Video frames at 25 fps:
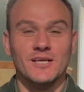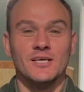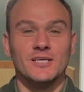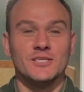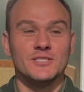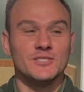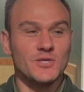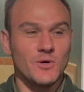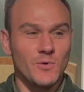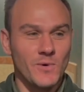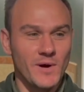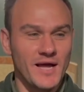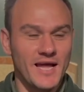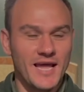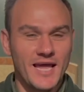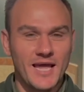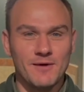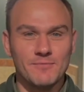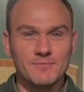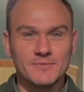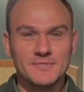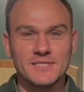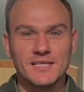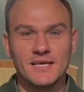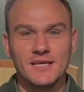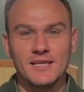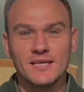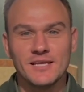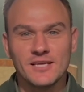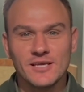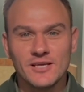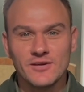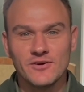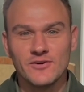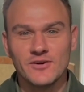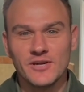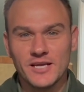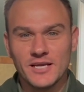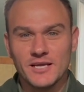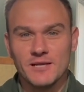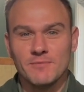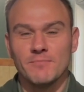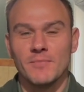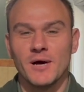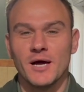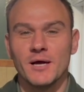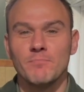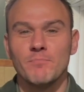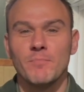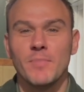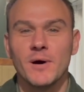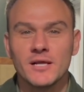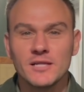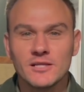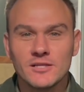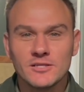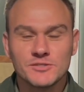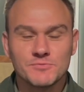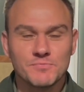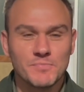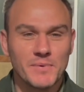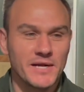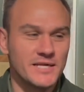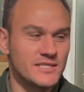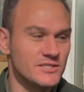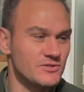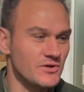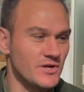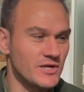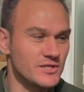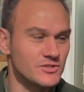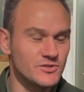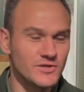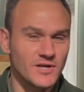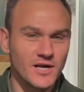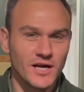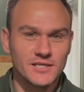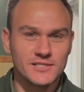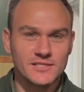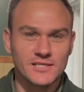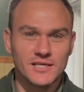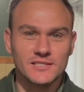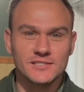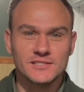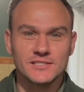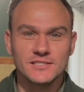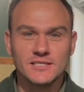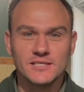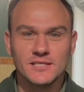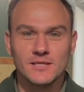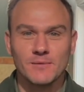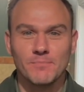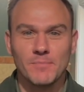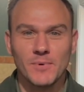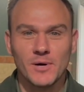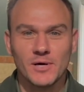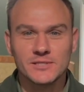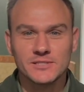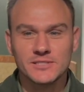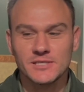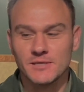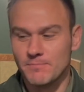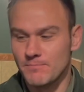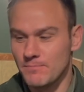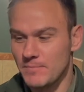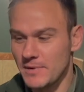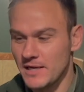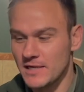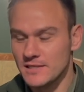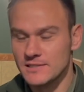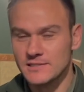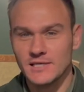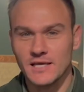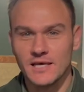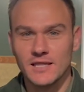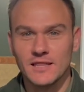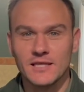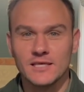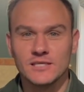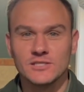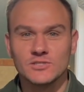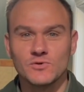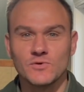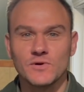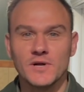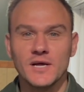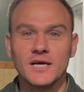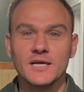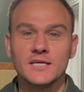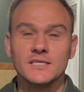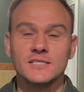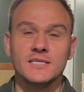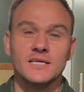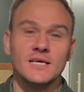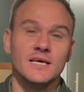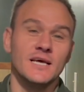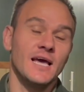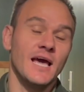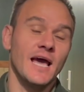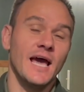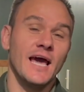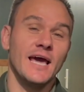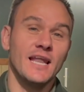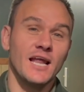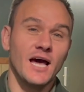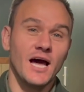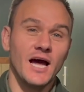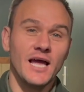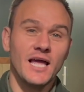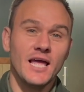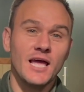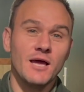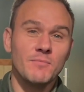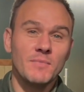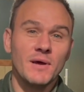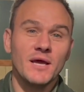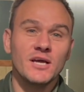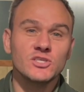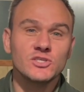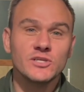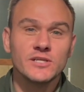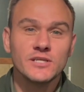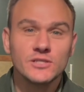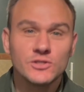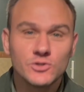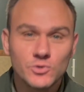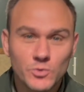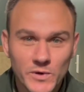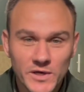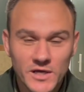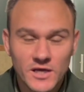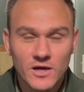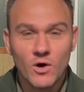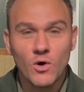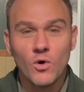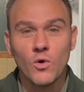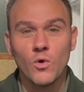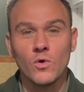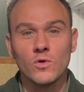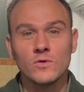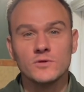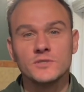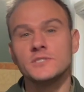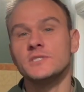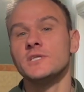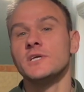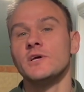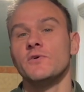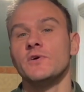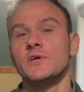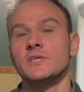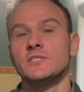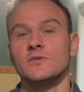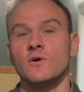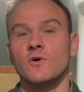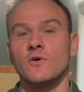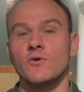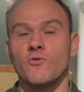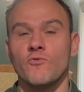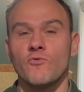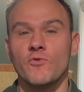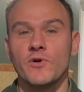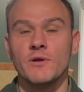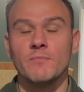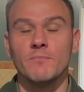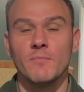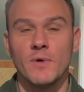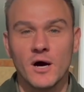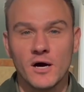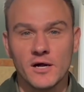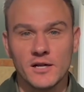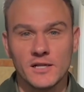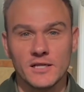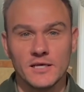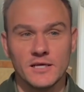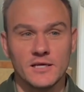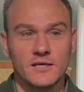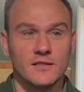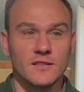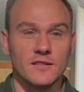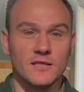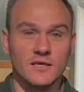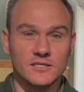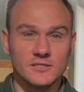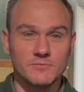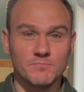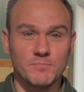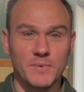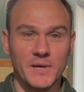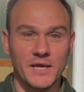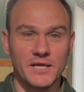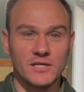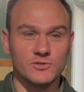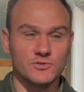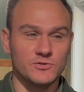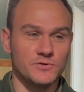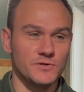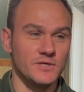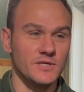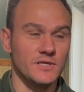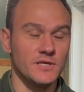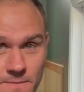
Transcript: So I am standing here in my butler's pantry. As you guys can see, the pots and pans and these racks, and I am actually doing a whole series on remodeling this pantry.